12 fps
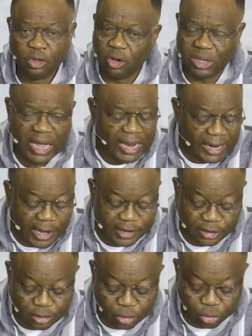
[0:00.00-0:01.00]
Don't allow
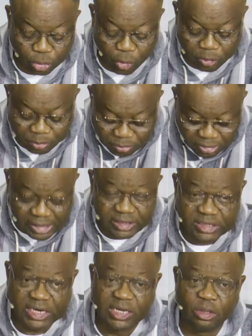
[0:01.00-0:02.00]
it to
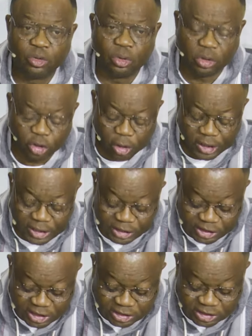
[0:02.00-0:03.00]
take, change your
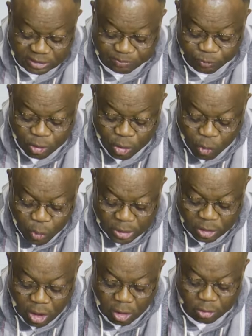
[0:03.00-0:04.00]
relationship
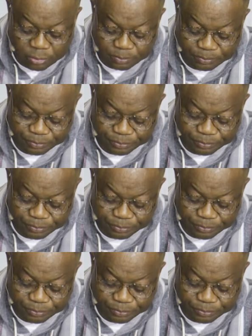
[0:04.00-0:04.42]
with God.